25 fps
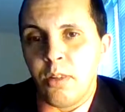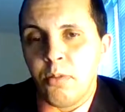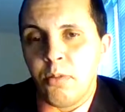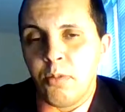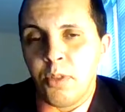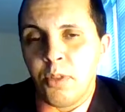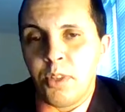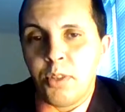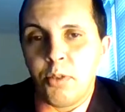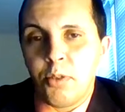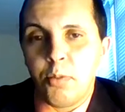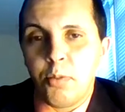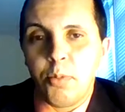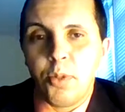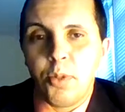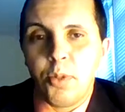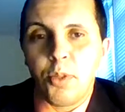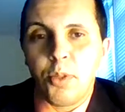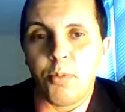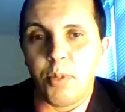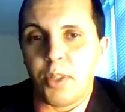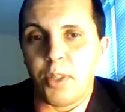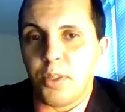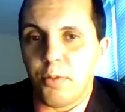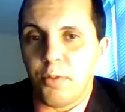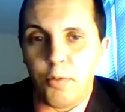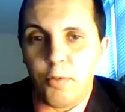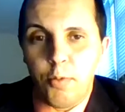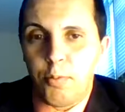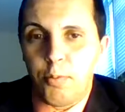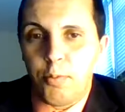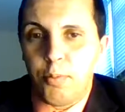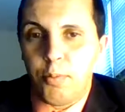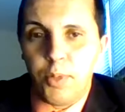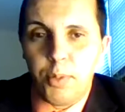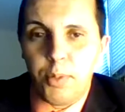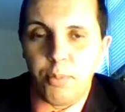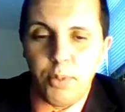within the perspective of
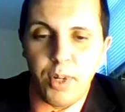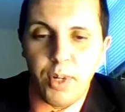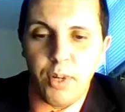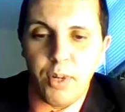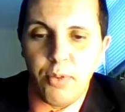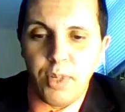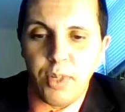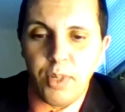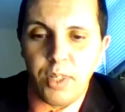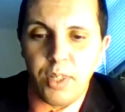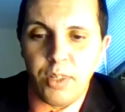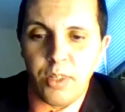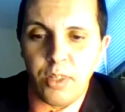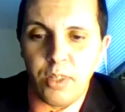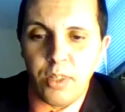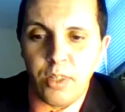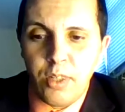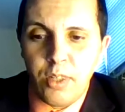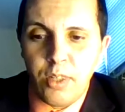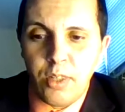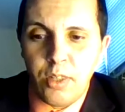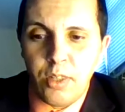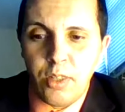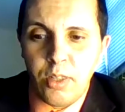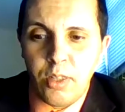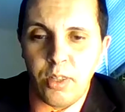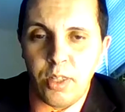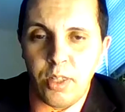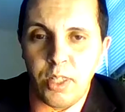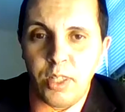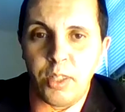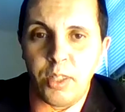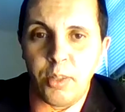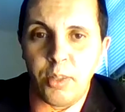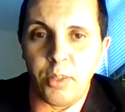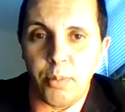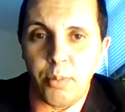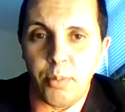preparing
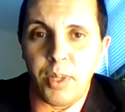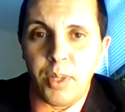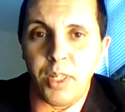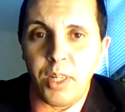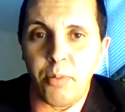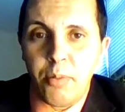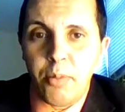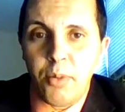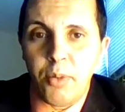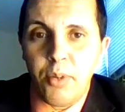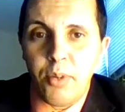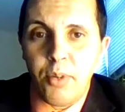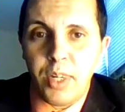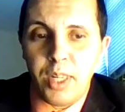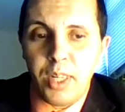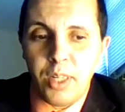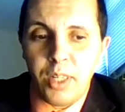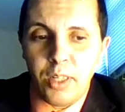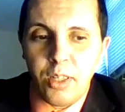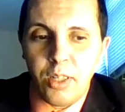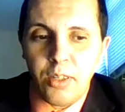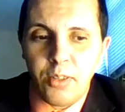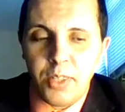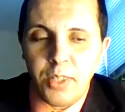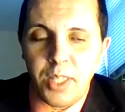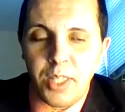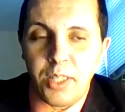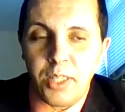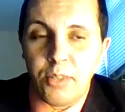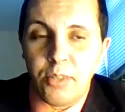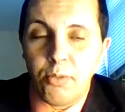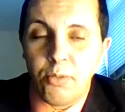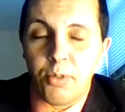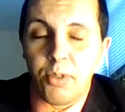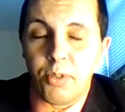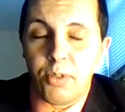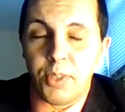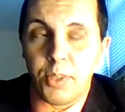in a Pan American context
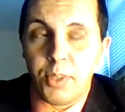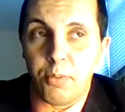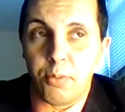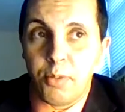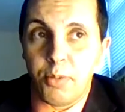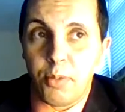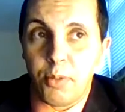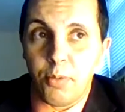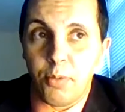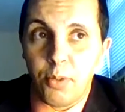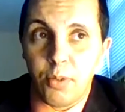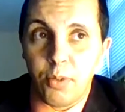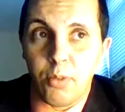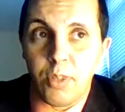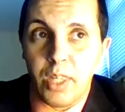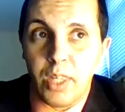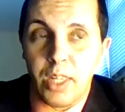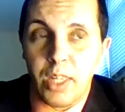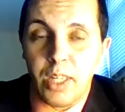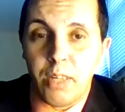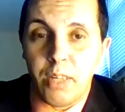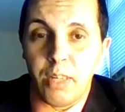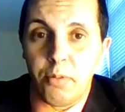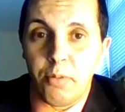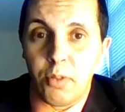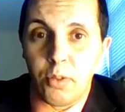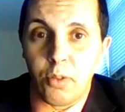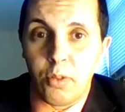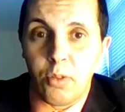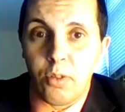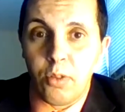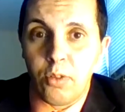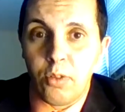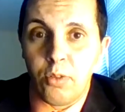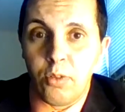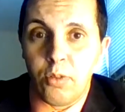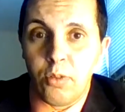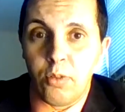with the teams of the CONCACAF and the
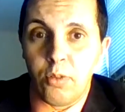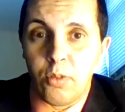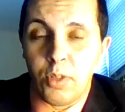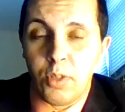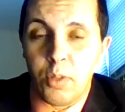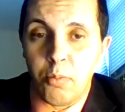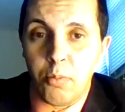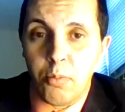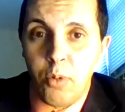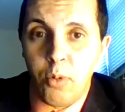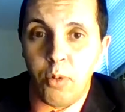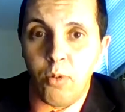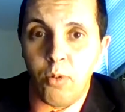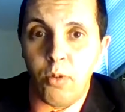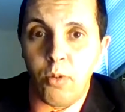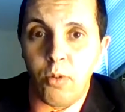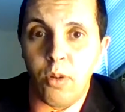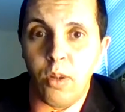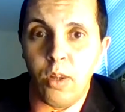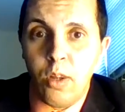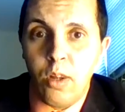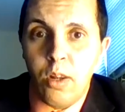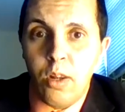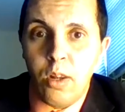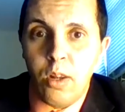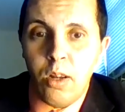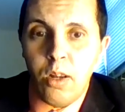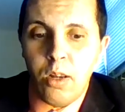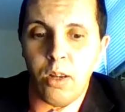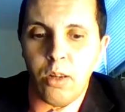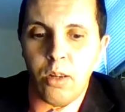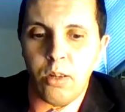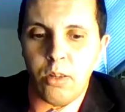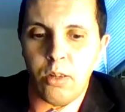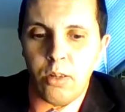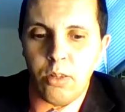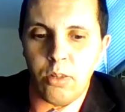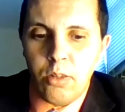CONMEBOL
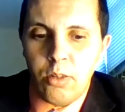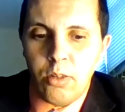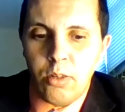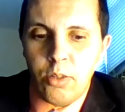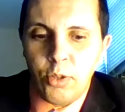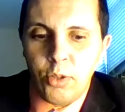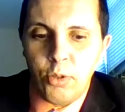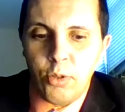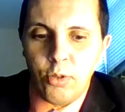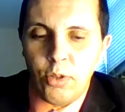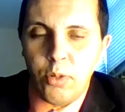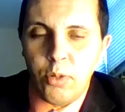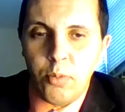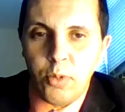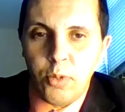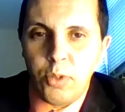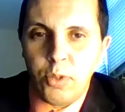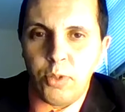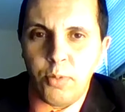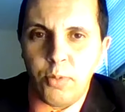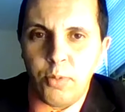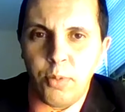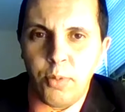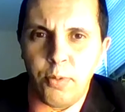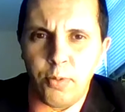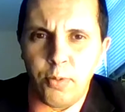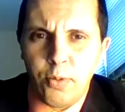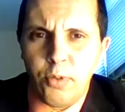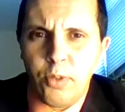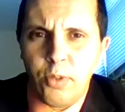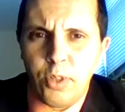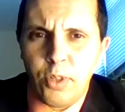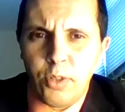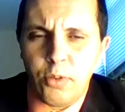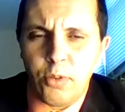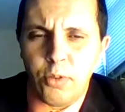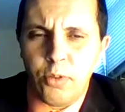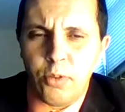tournament
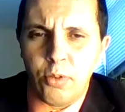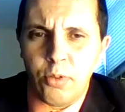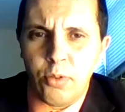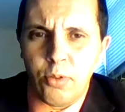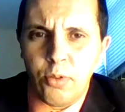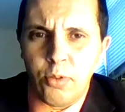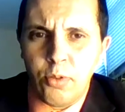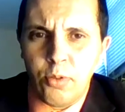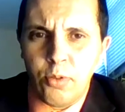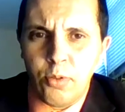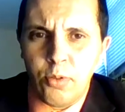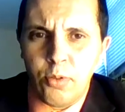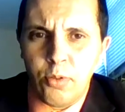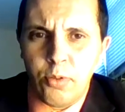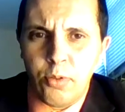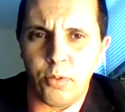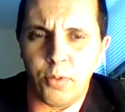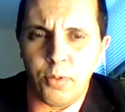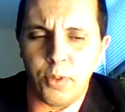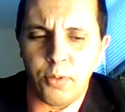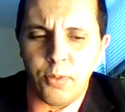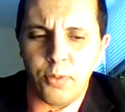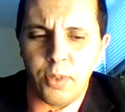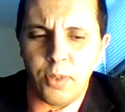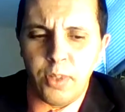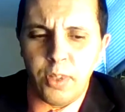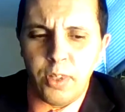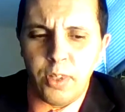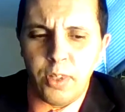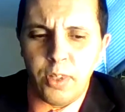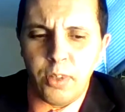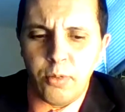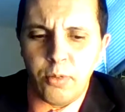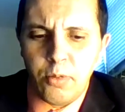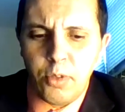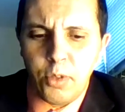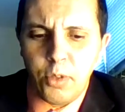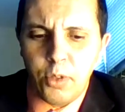before the
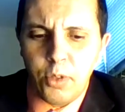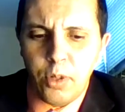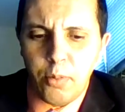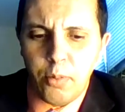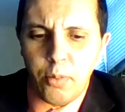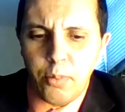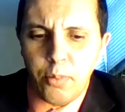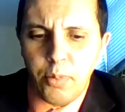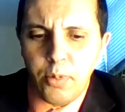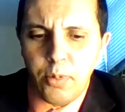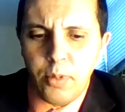FIFA World Cup.